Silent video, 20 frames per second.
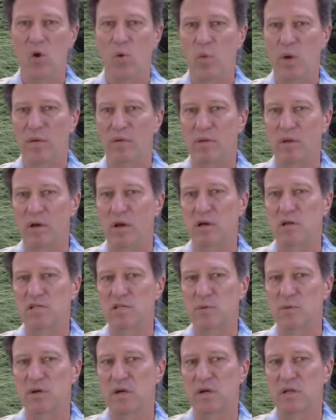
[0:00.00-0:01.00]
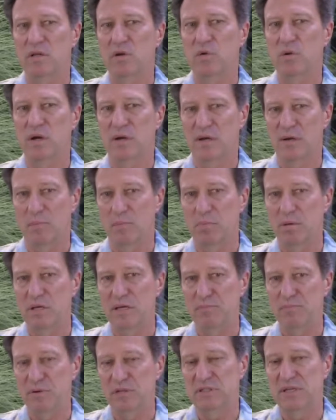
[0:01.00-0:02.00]
We will also include a
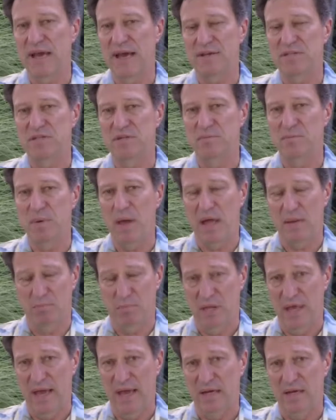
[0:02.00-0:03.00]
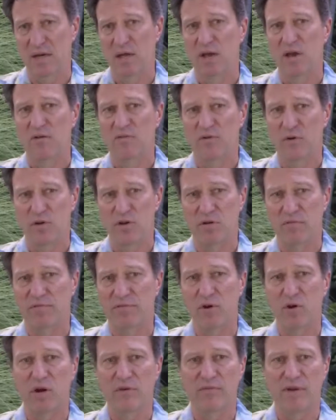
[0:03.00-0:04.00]
complete protection plan for your
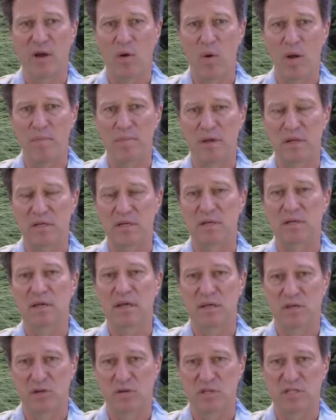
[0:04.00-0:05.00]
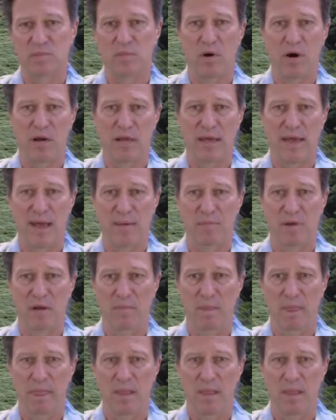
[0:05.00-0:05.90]
Vertiv equipment in your smart cabinet.